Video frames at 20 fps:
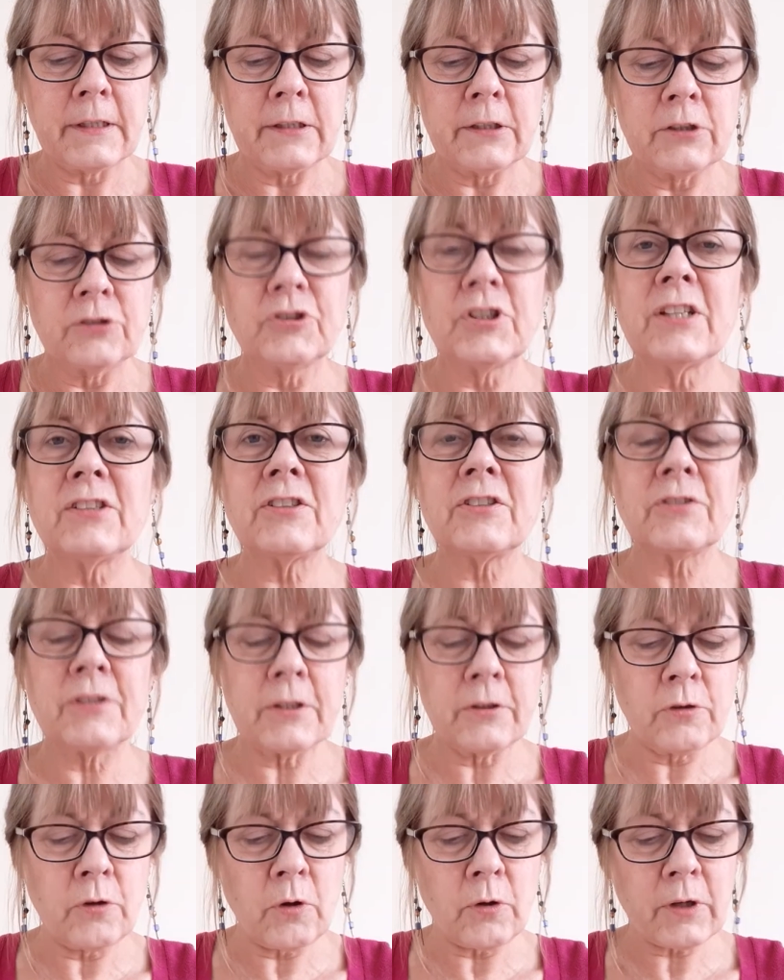Jesus did
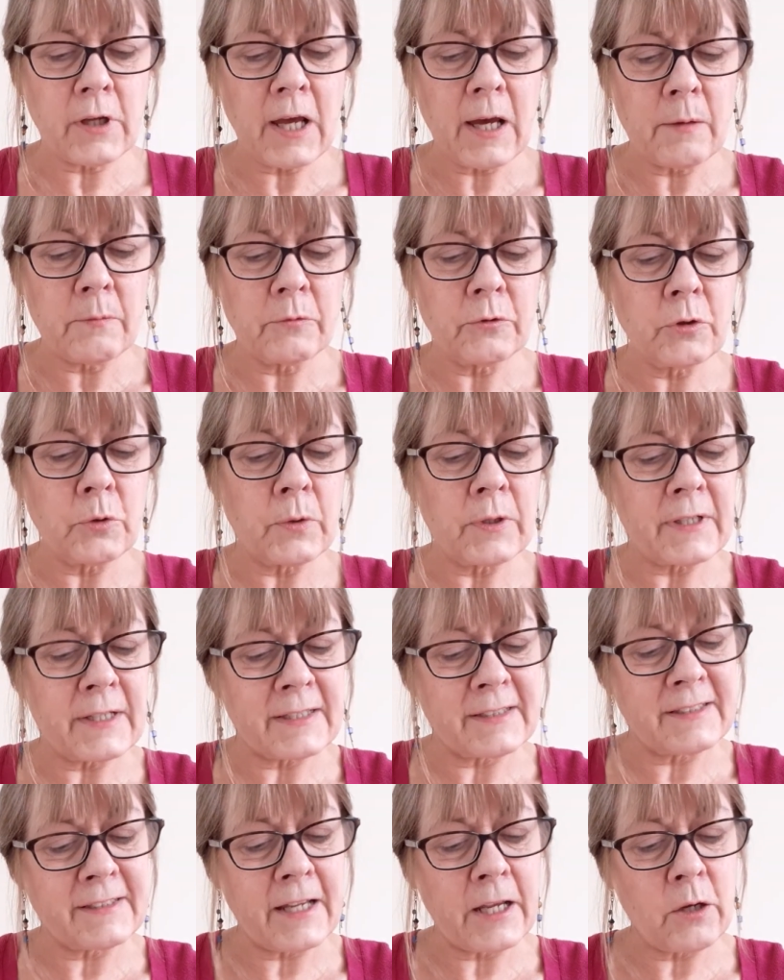not come to
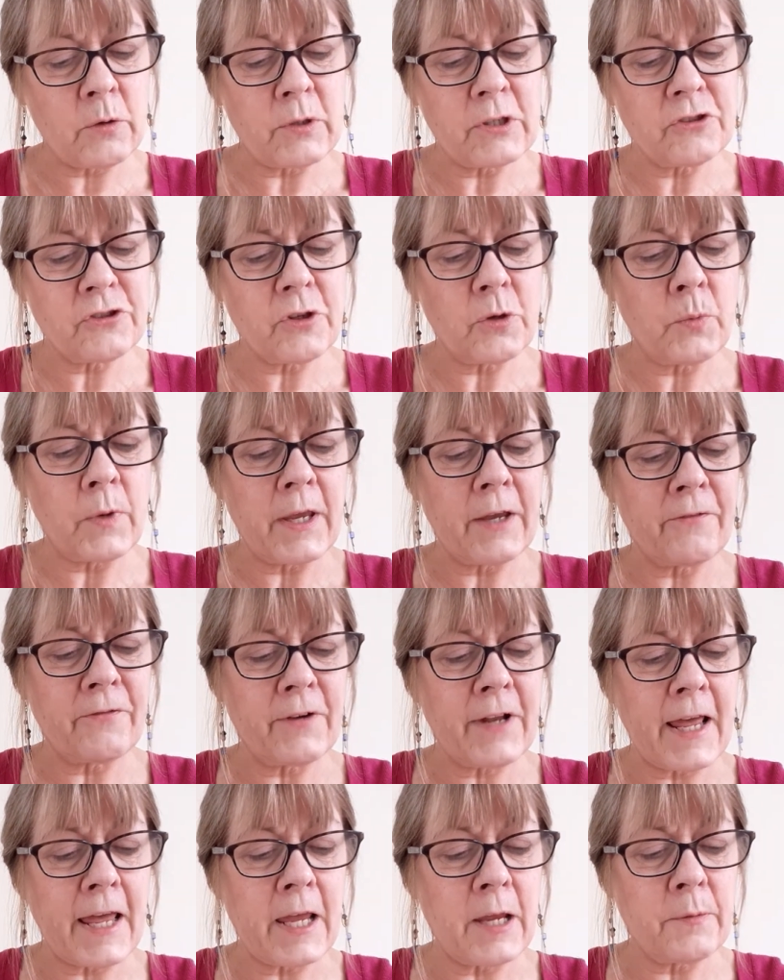extinguish the weak
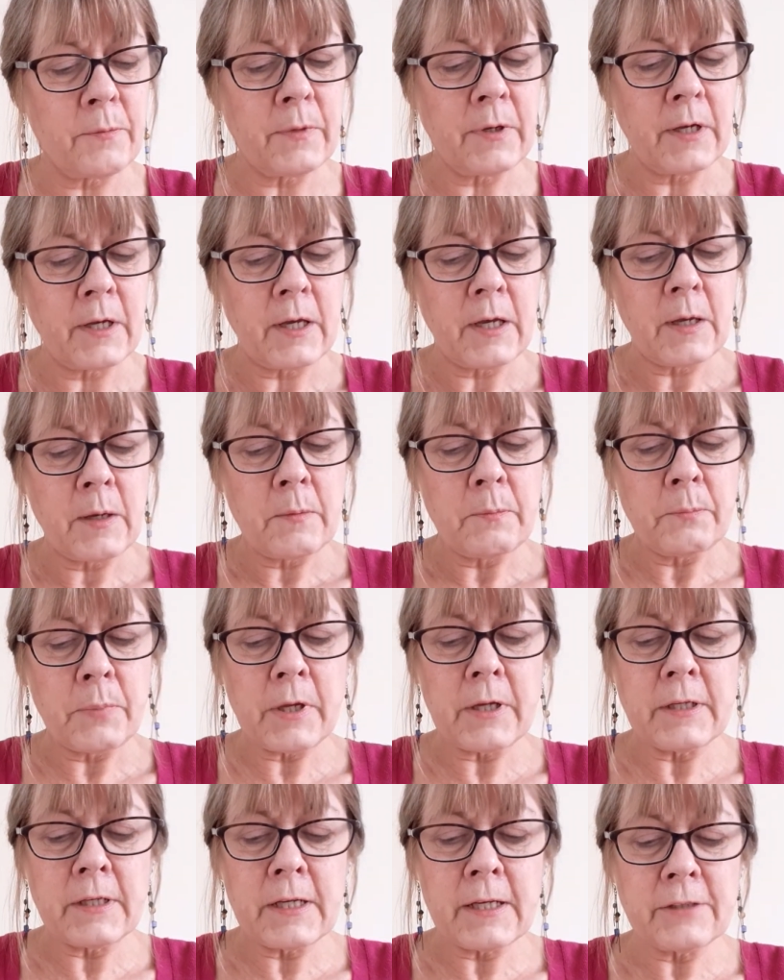flame,
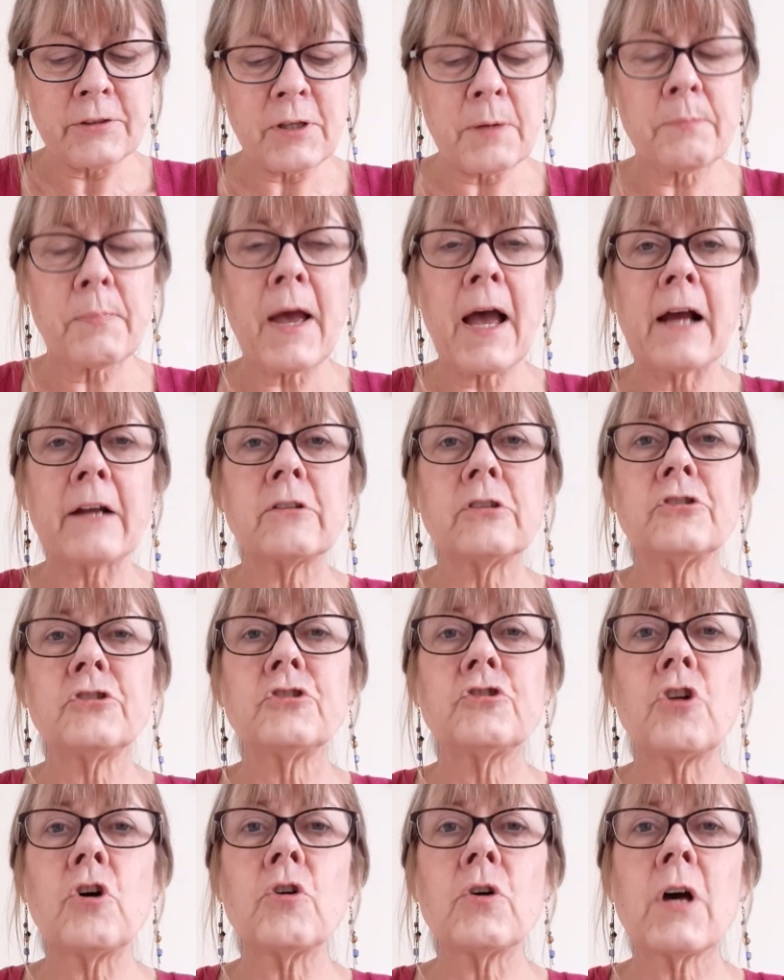but nurse it back to
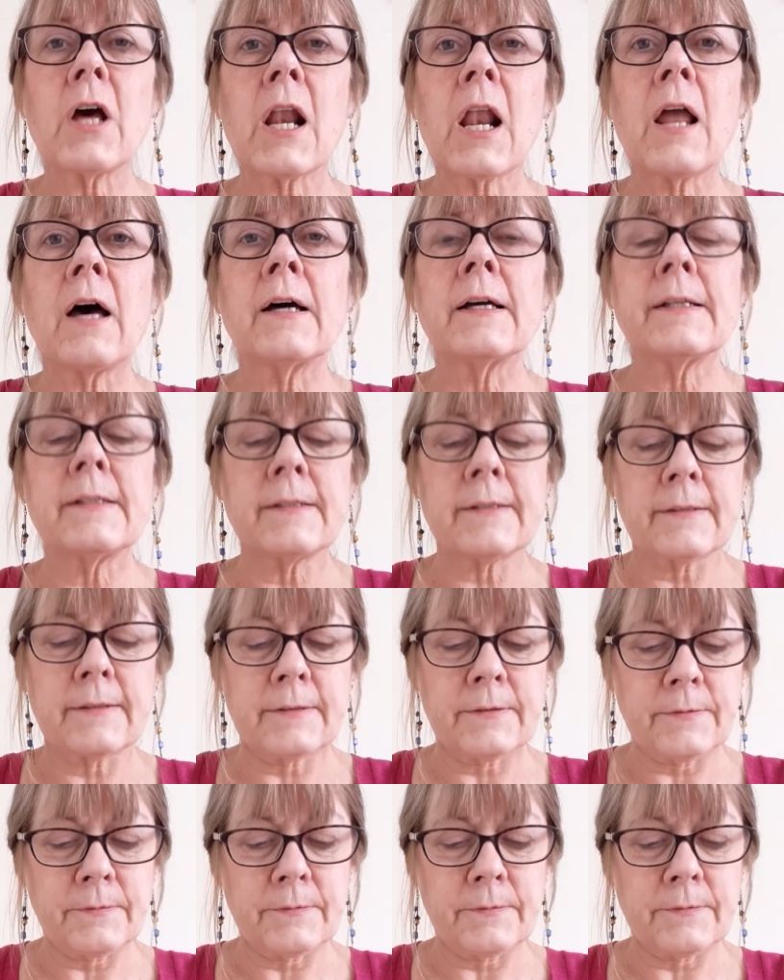stronger light.